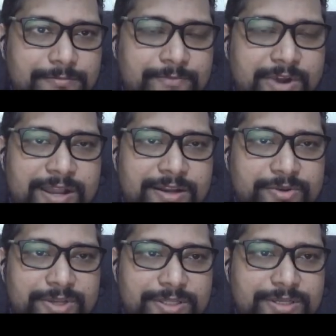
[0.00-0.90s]
While
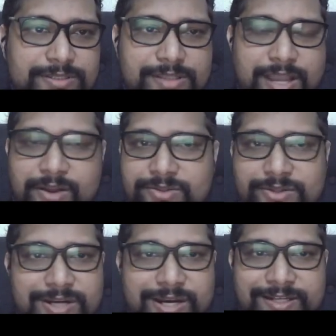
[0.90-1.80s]
doing this, I
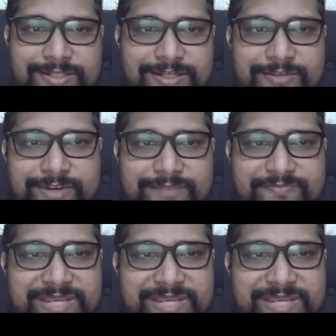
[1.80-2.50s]
also connected with